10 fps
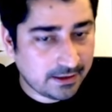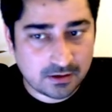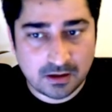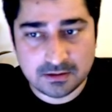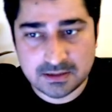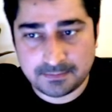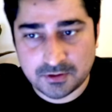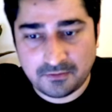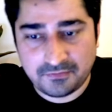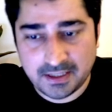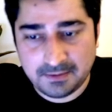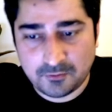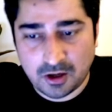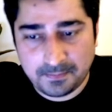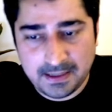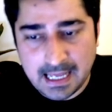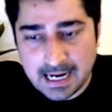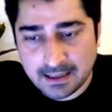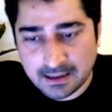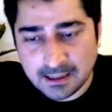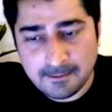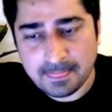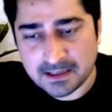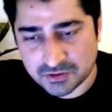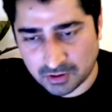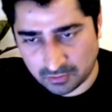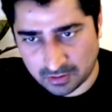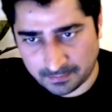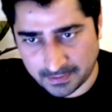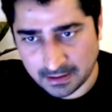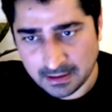concept of deep copy and a shallow copy.